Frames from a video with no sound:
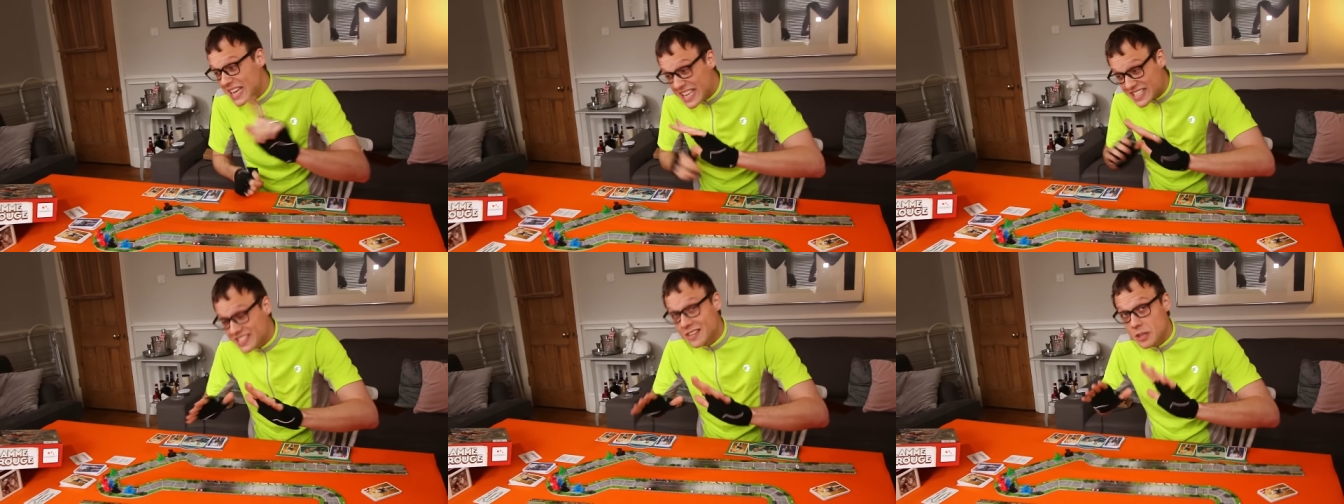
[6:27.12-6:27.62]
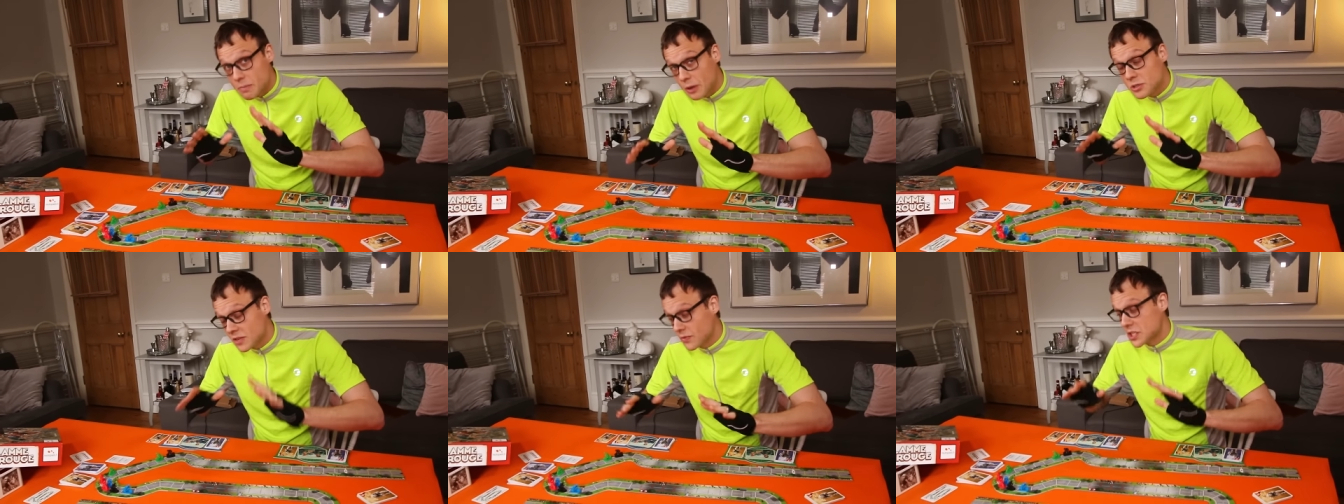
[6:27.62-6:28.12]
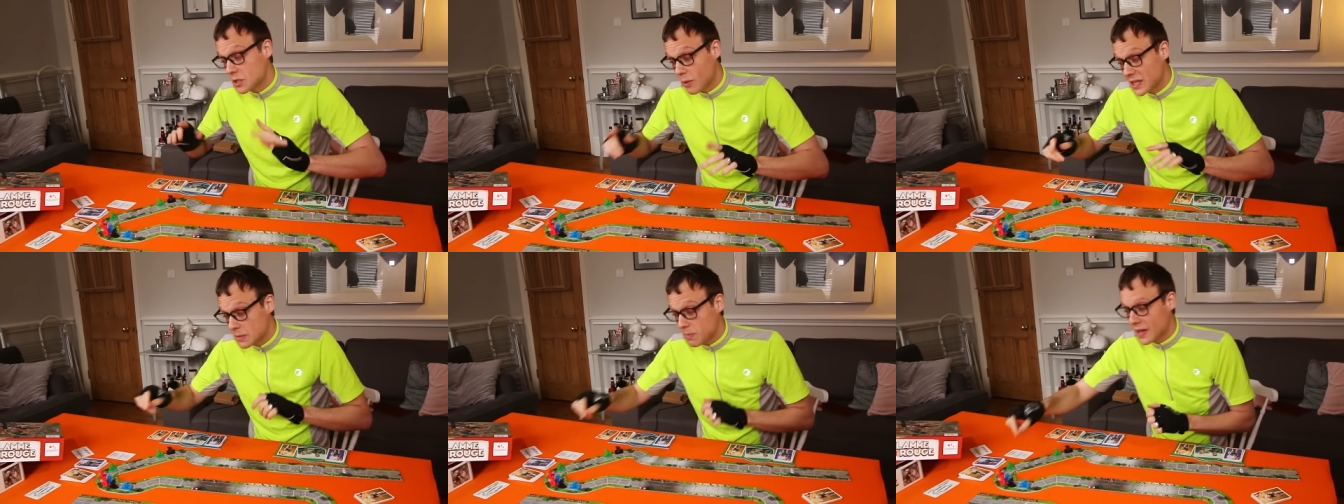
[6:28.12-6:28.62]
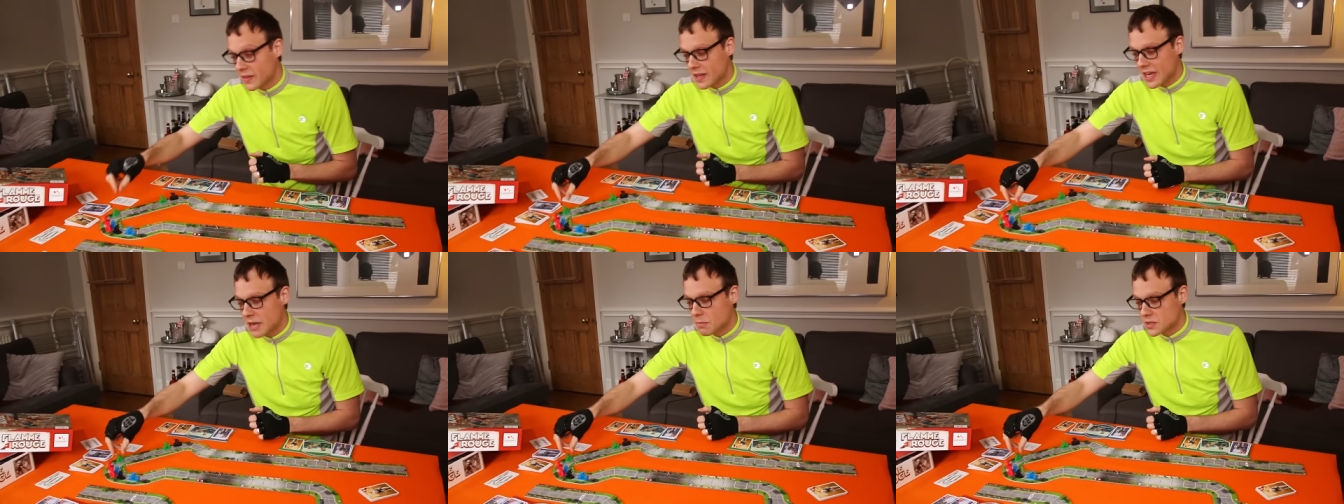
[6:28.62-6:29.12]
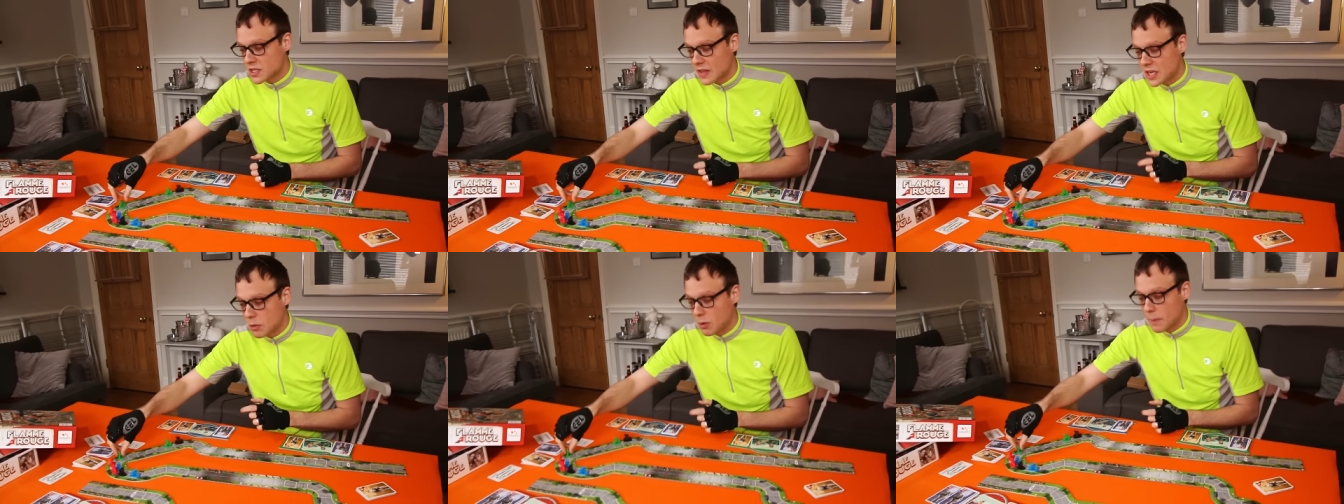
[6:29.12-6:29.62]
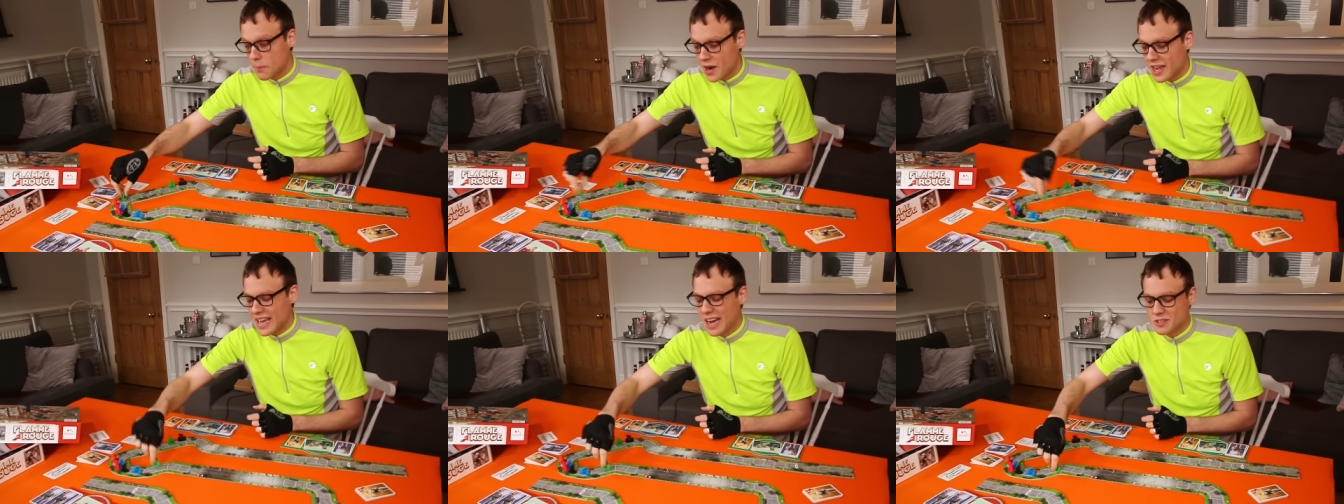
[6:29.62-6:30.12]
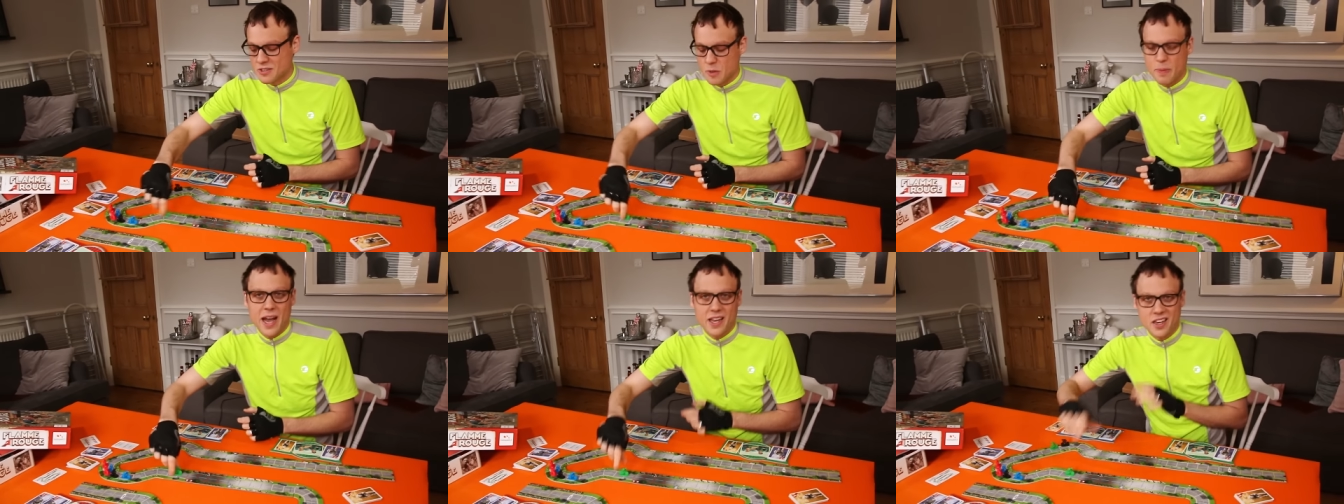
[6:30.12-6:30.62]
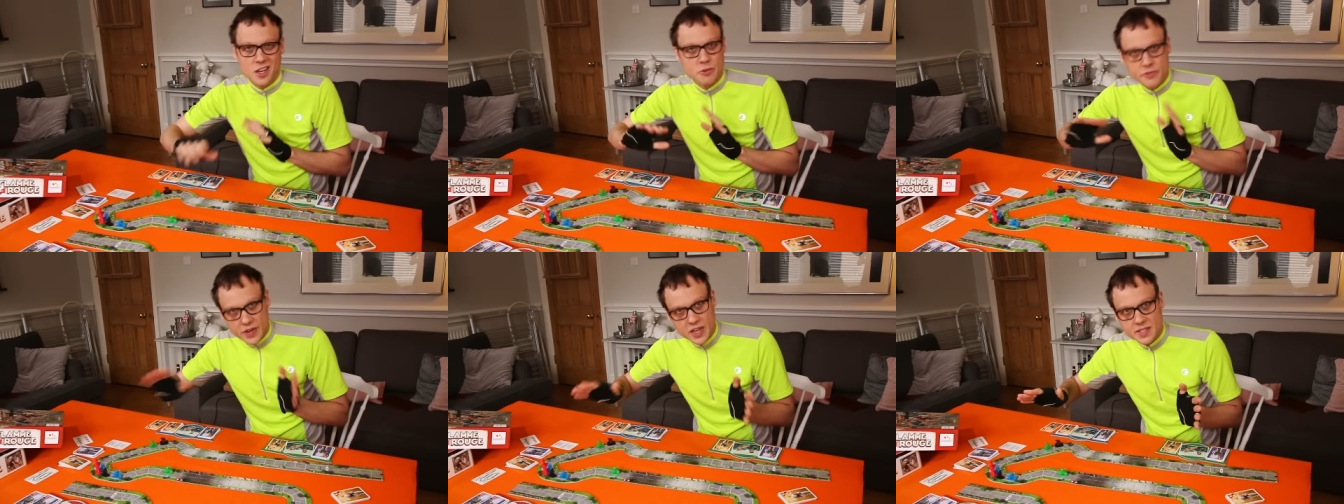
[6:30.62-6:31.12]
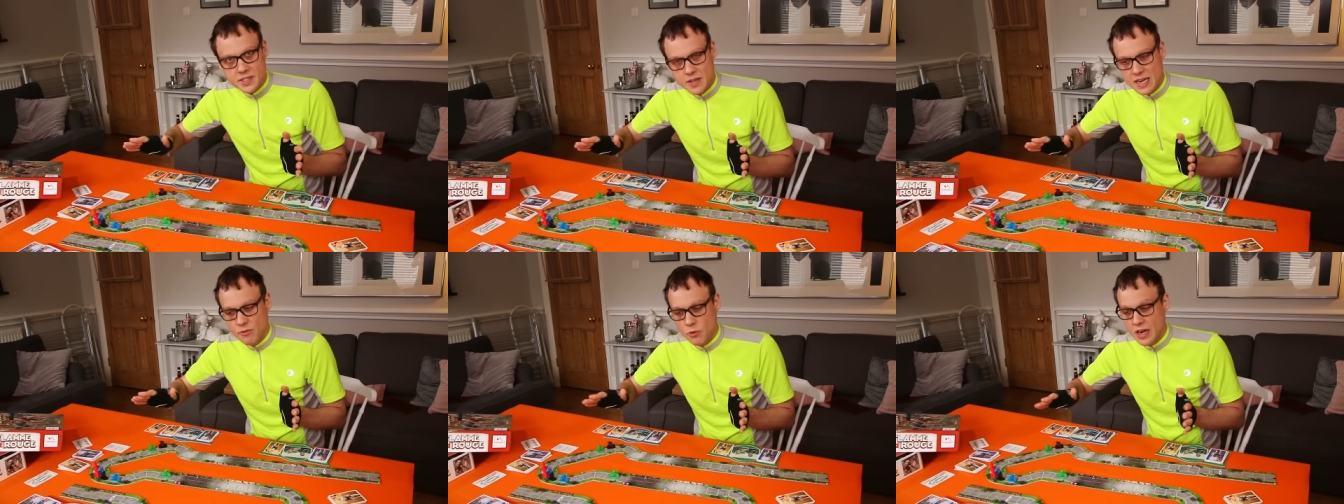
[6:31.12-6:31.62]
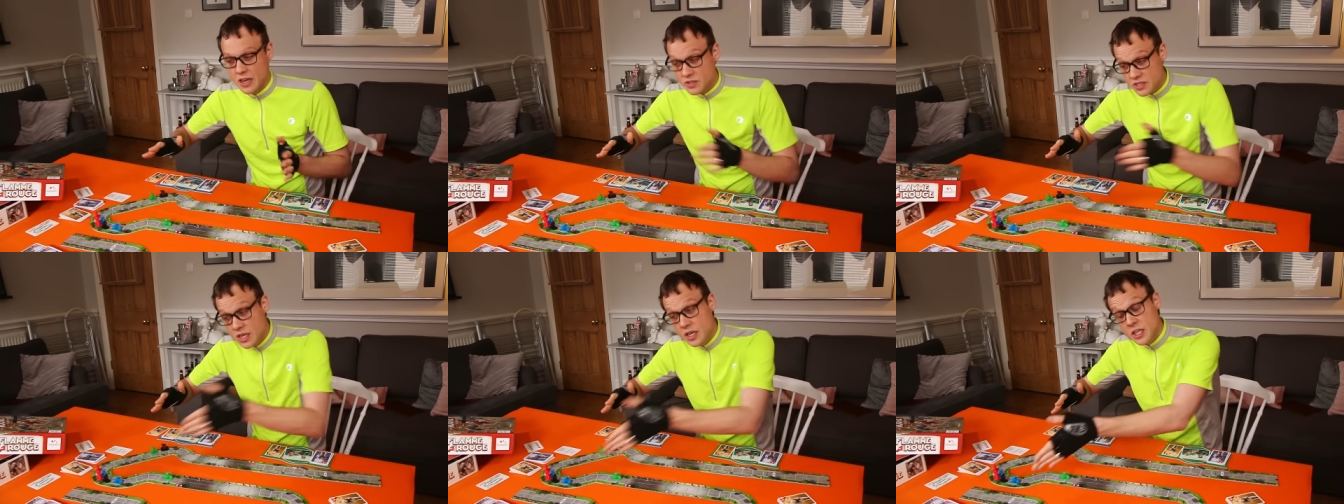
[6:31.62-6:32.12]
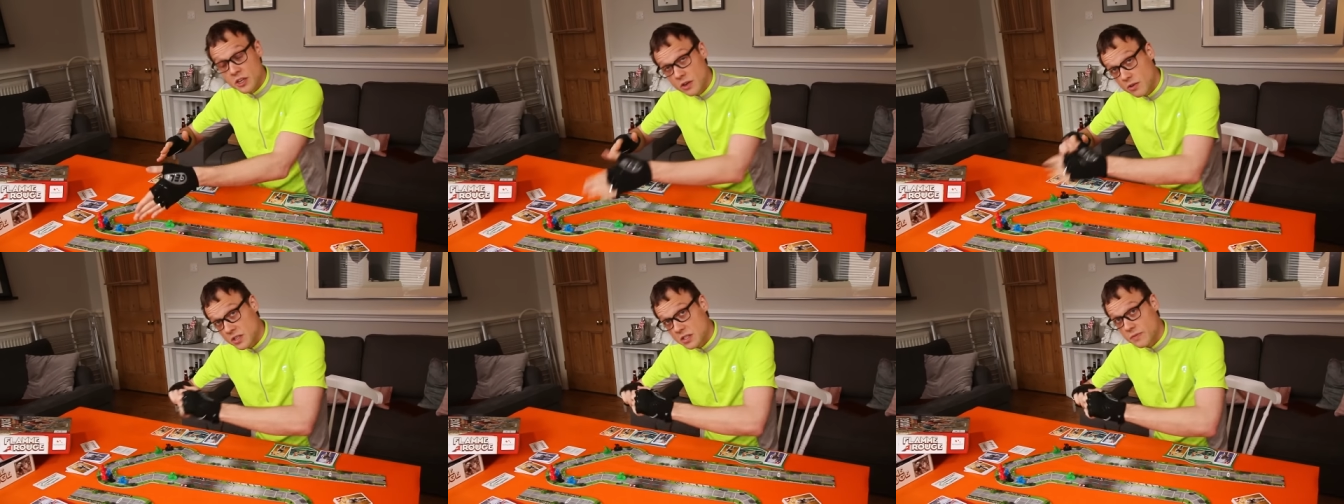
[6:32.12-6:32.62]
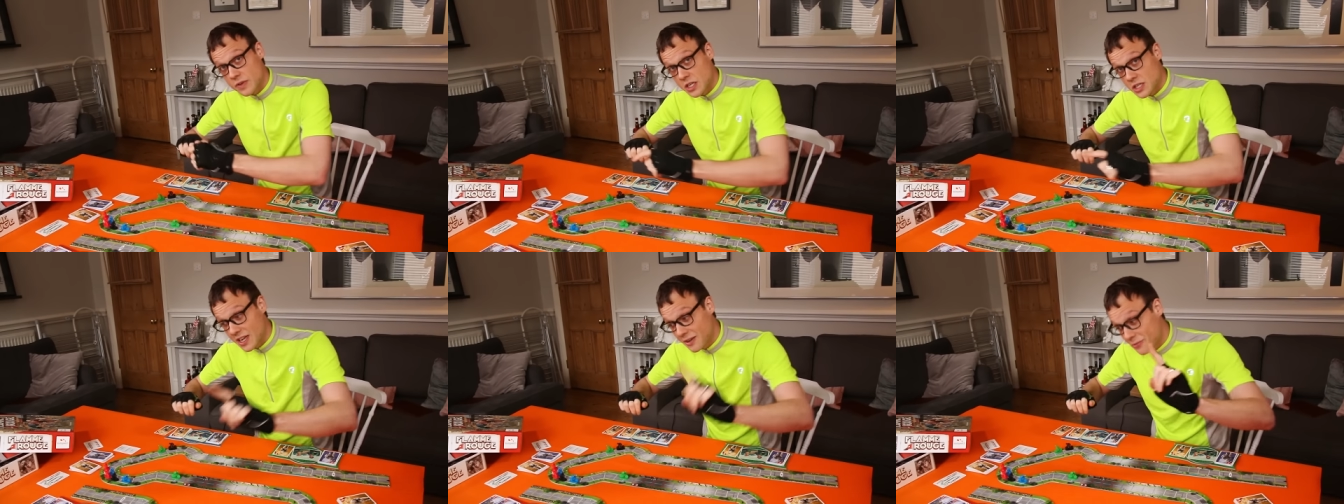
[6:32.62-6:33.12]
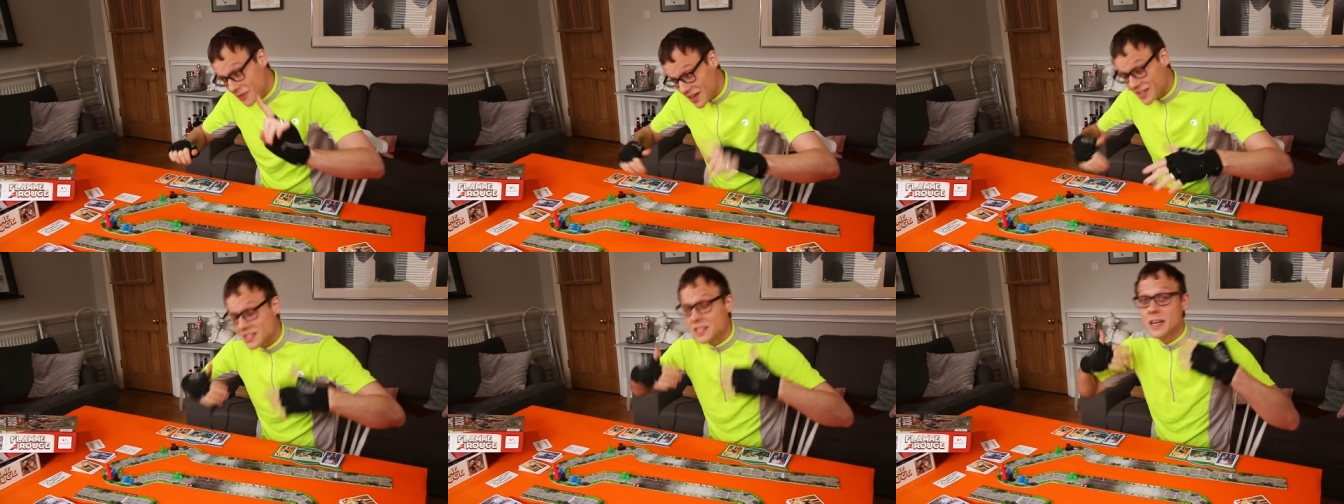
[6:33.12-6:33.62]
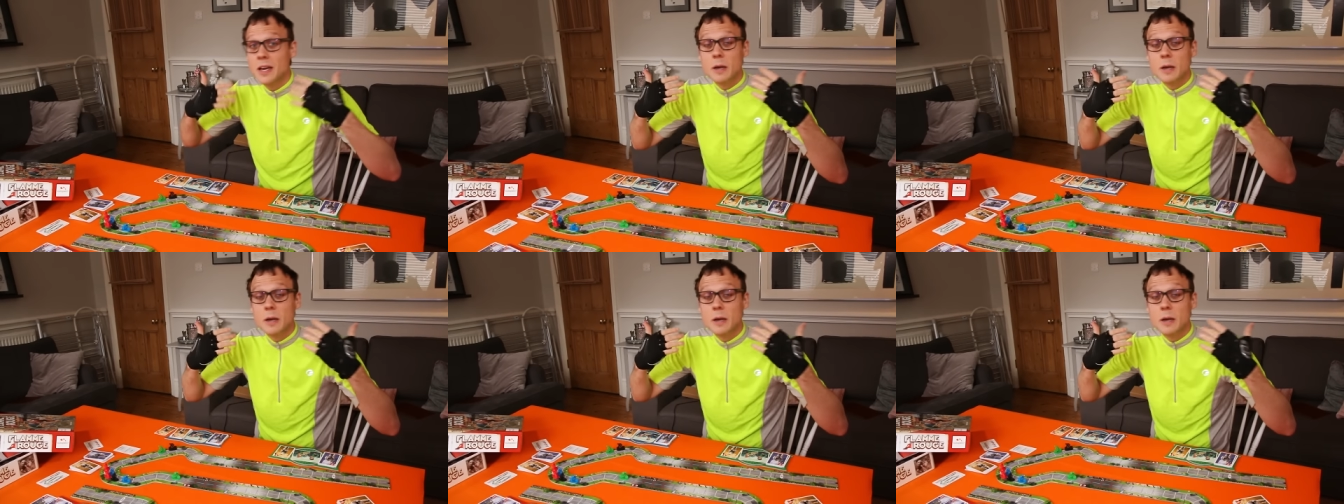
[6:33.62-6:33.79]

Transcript: isn't the most efficient way to play the game. So then you want to break out of the pack and go faster than everyone else. You can cross the finish line first.